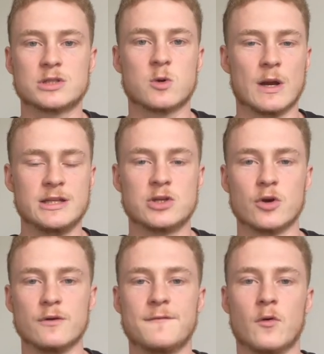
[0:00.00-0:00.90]

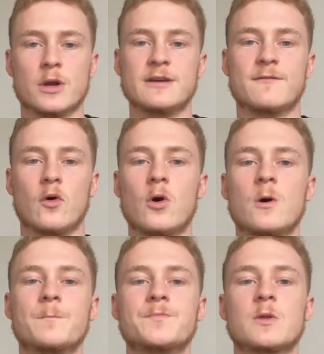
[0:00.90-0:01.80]

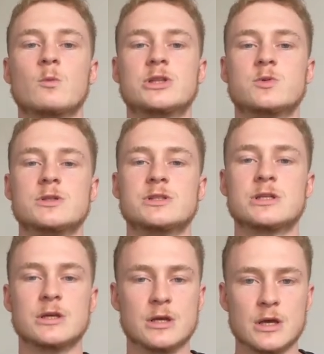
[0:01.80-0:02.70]
22.44, which
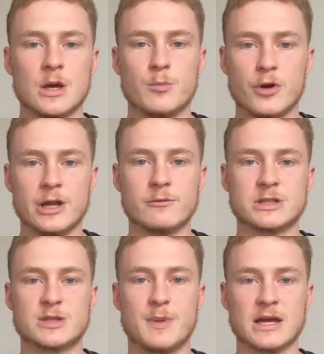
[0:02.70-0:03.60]
was pretty
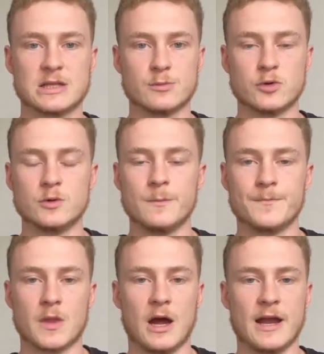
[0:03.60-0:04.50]
respectable.
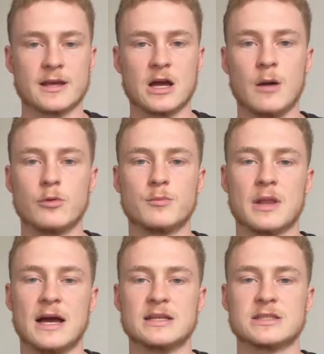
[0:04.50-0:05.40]
I had a couple
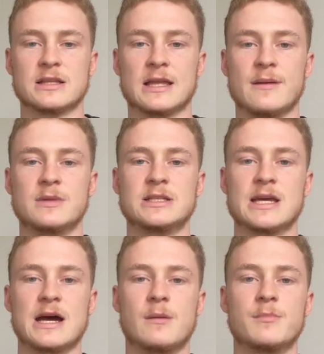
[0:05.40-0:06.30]
players that let me
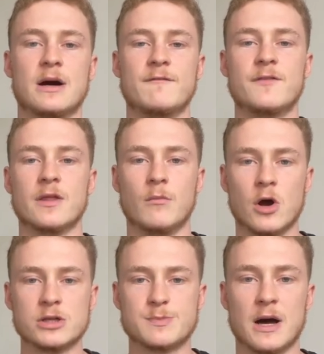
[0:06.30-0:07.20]
down, but for the
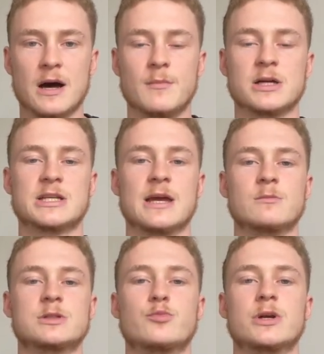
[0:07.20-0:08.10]
most part, my team
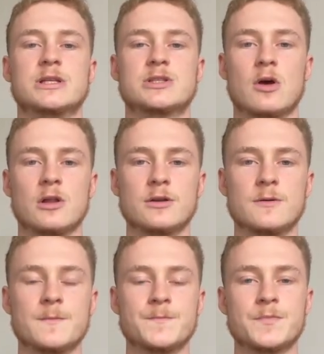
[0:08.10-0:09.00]
was pretty solid.
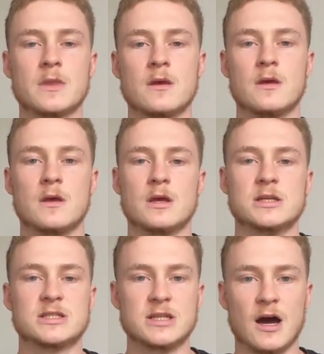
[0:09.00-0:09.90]

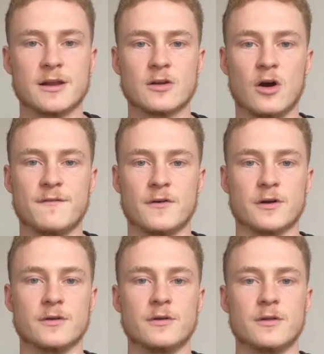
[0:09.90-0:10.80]
Started off
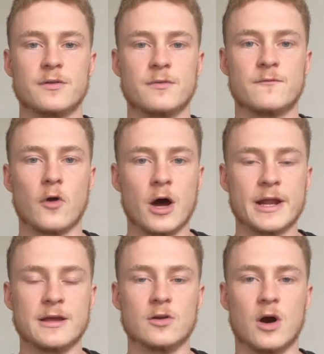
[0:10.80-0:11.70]
on
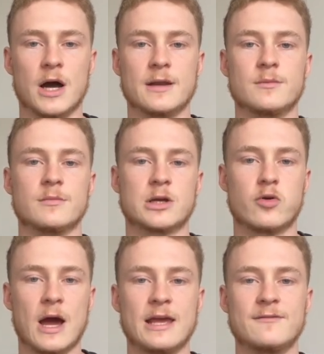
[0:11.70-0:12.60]
Friday night,
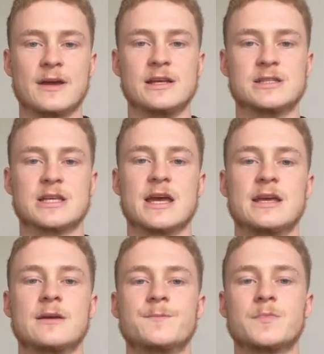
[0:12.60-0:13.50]
Macrae
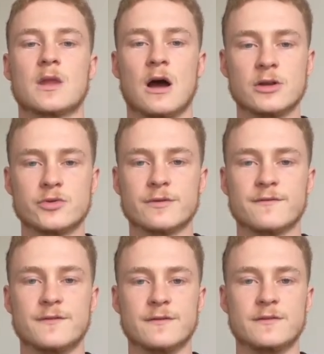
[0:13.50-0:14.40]
VC,
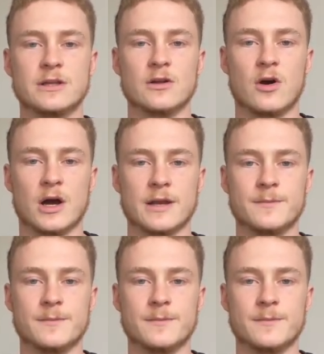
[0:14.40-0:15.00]
159,